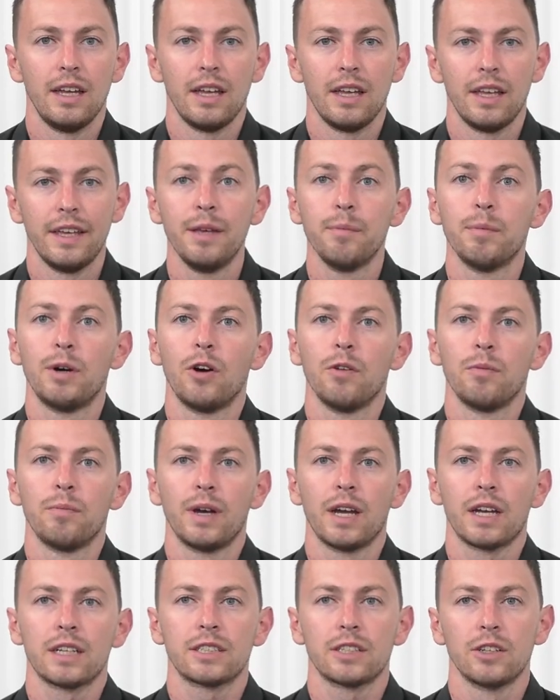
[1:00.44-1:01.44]
E-mountain
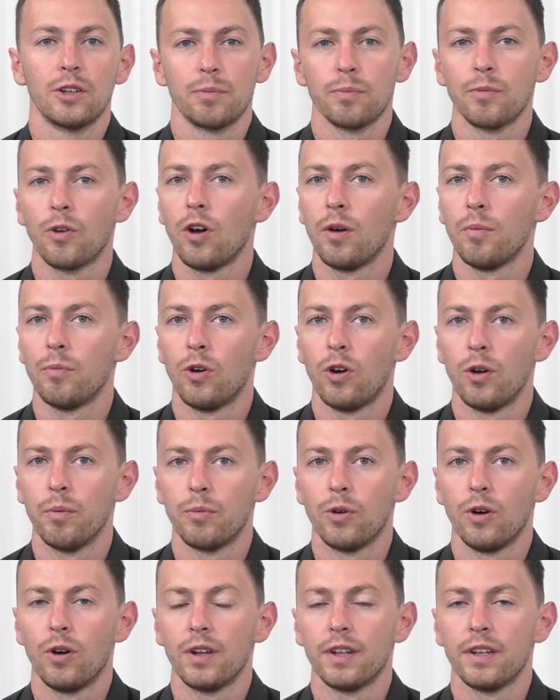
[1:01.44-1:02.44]
bikes got more and more
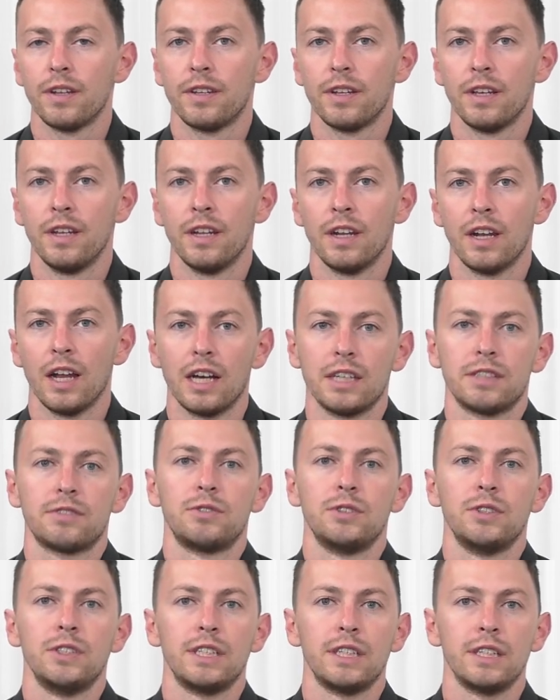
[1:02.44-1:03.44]
important in the last
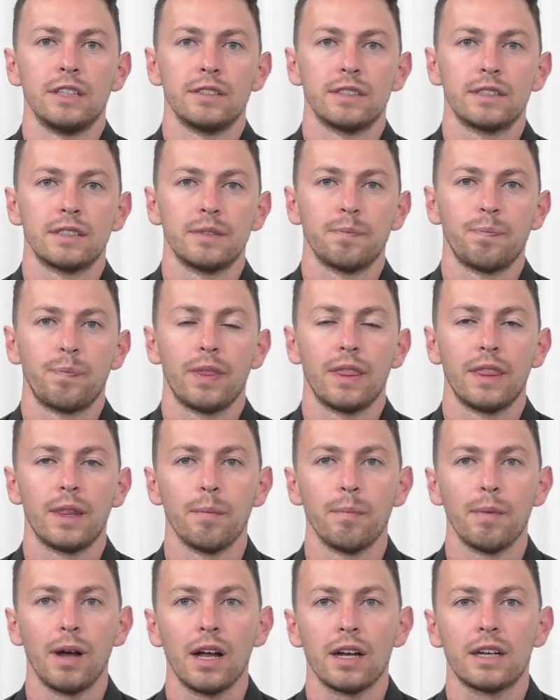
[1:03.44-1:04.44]
few years the
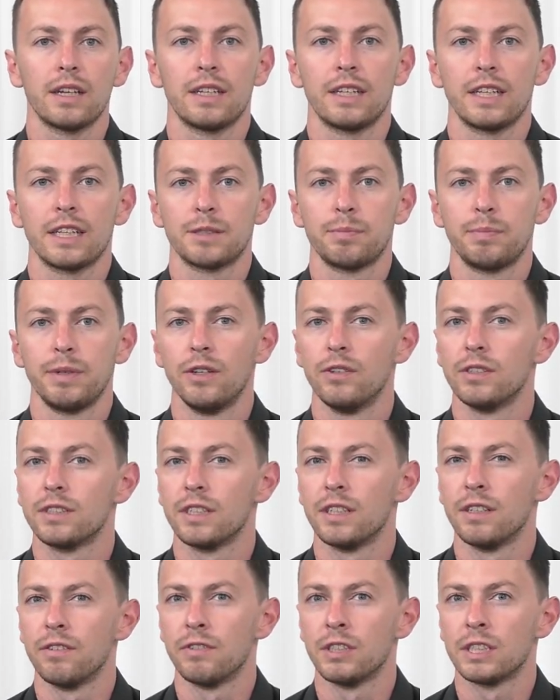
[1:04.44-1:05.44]
market experienced a
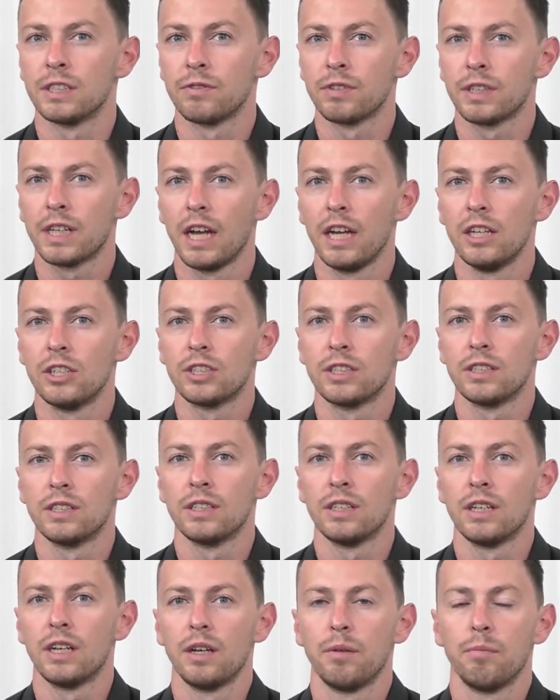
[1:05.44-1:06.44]
diversification,